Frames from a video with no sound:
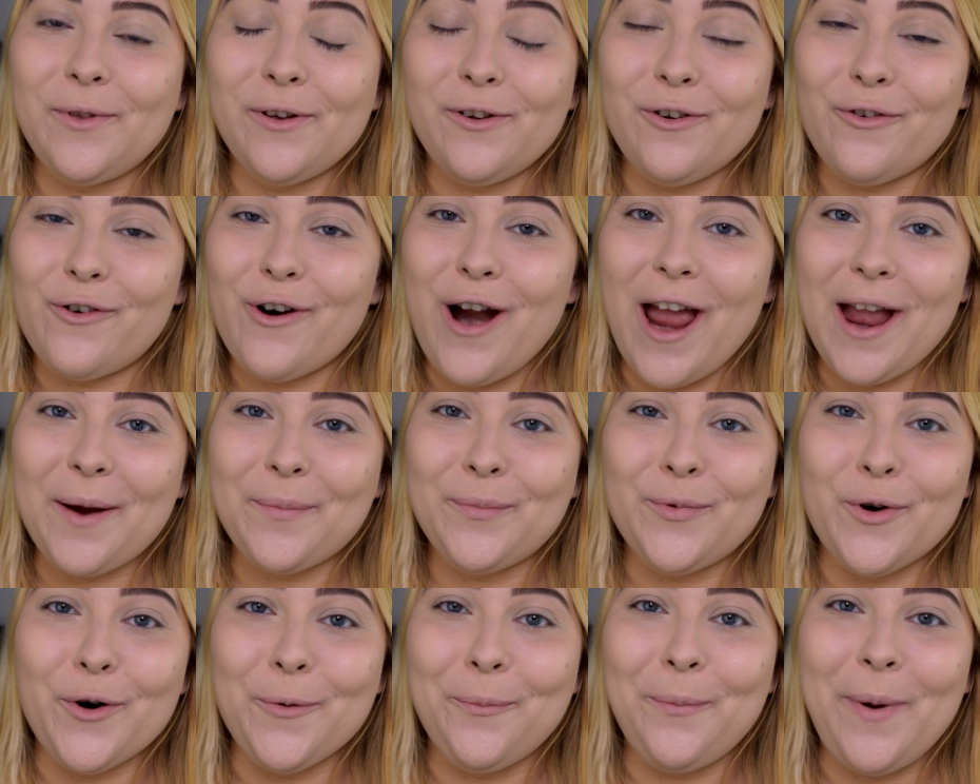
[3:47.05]
the
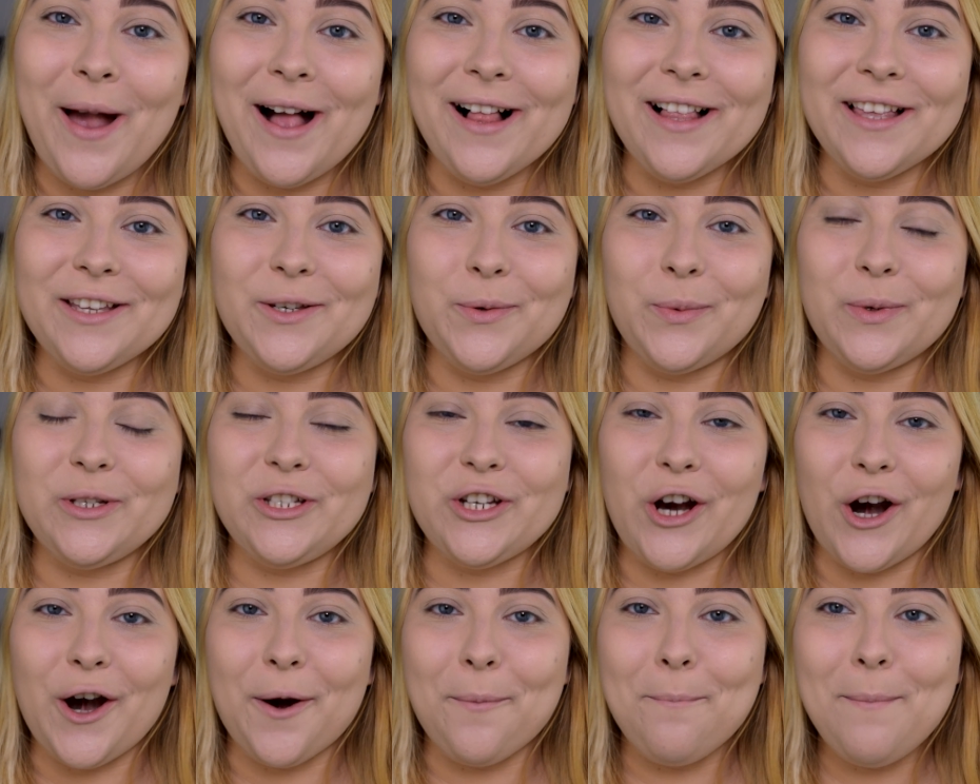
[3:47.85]
Lorac Pro Palette,
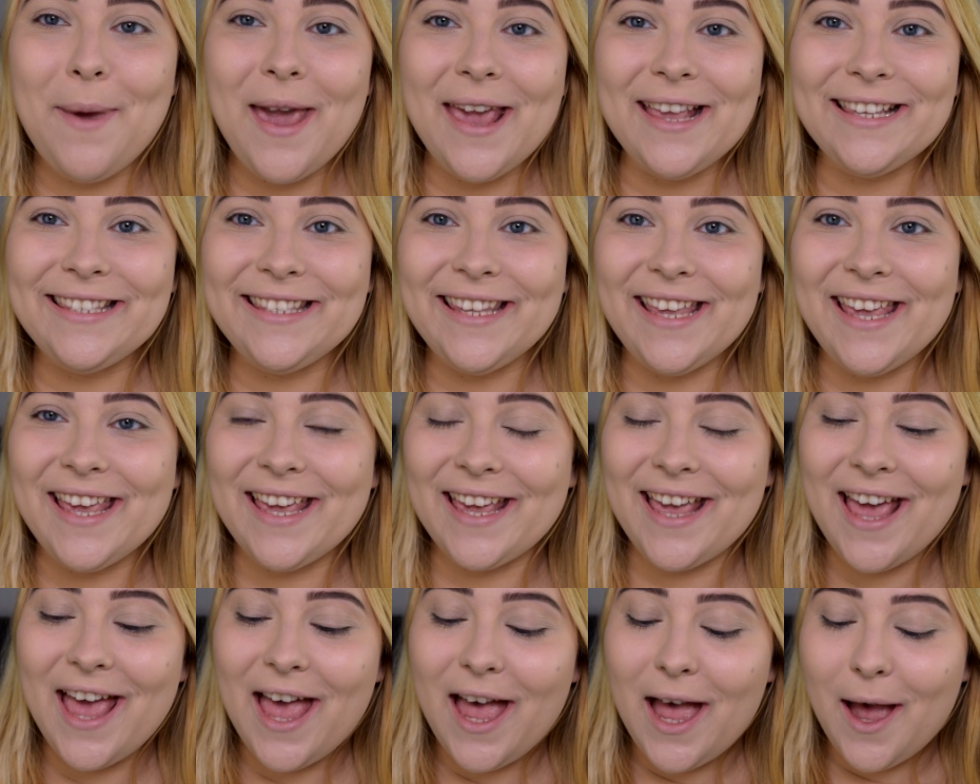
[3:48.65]
which are
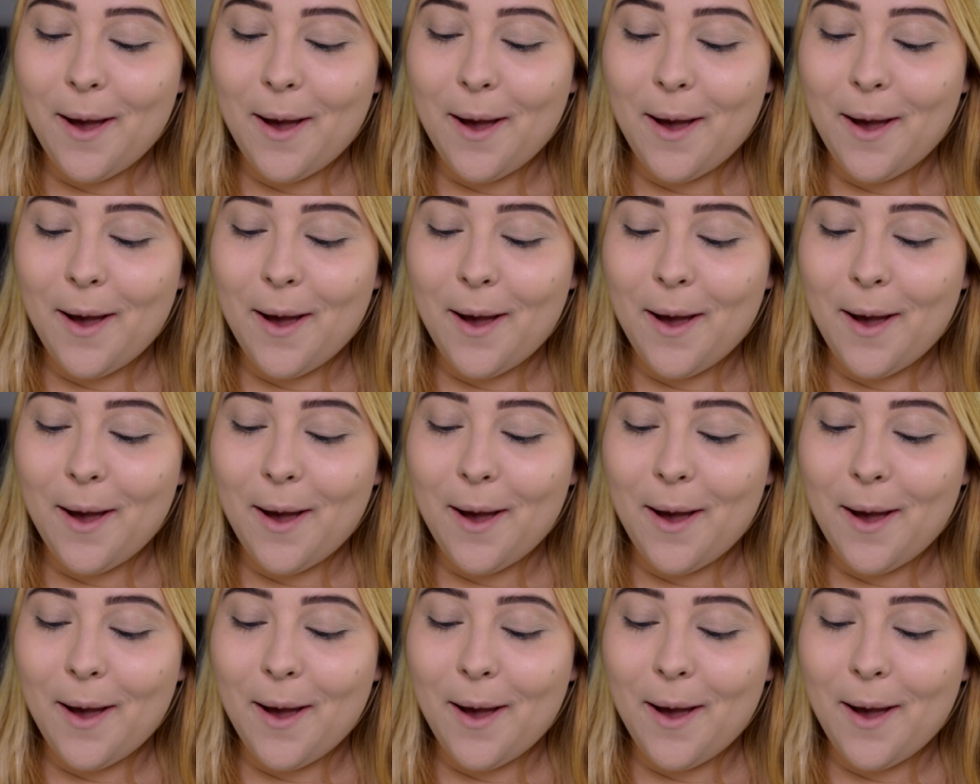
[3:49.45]
amazing,